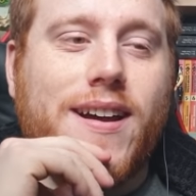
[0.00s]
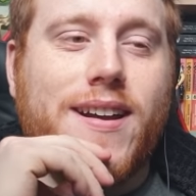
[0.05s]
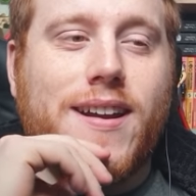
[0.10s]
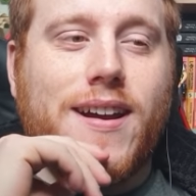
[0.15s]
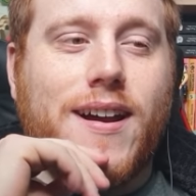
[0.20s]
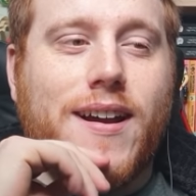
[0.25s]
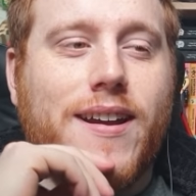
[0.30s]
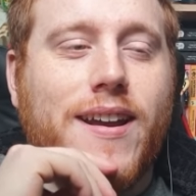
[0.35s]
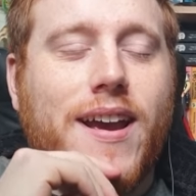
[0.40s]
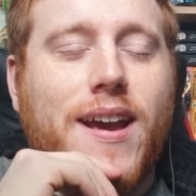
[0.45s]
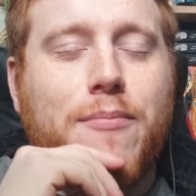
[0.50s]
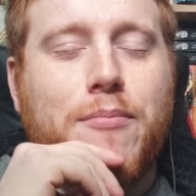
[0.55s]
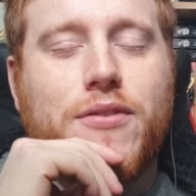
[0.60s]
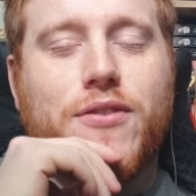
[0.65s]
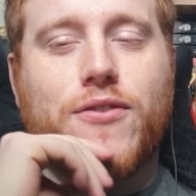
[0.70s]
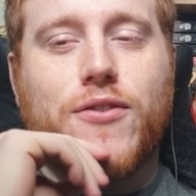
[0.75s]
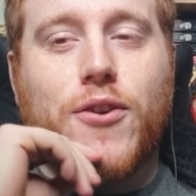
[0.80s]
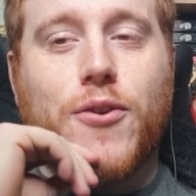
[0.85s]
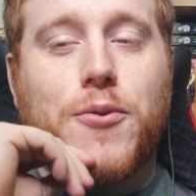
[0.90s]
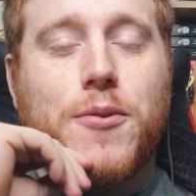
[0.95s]
Nine-Nine,
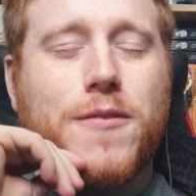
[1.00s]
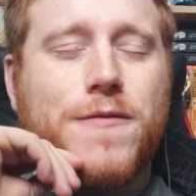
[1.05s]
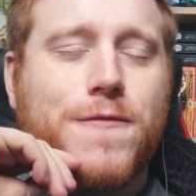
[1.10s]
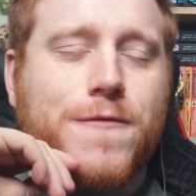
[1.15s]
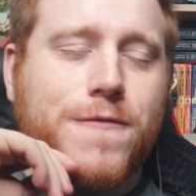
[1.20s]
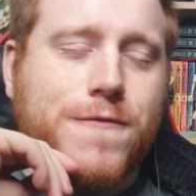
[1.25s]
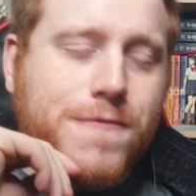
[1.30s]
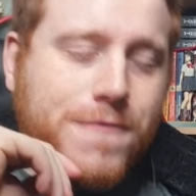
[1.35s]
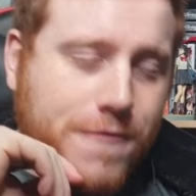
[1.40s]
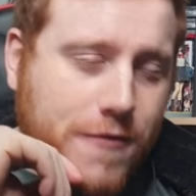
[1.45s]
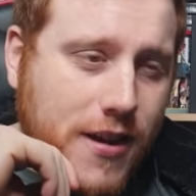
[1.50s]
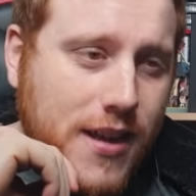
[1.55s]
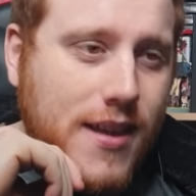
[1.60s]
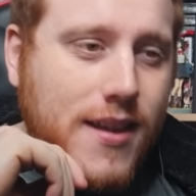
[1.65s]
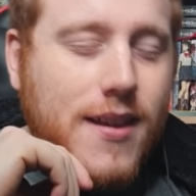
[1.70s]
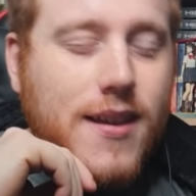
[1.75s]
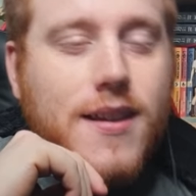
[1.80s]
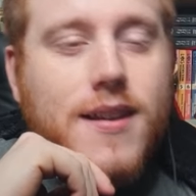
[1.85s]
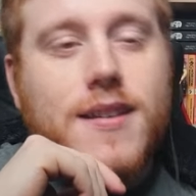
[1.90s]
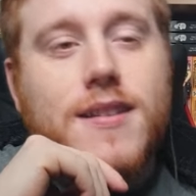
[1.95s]
episode
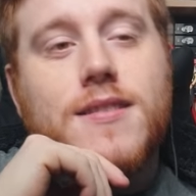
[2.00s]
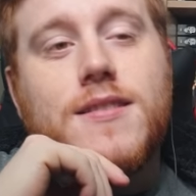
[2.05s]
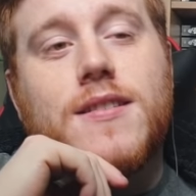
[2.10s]
3.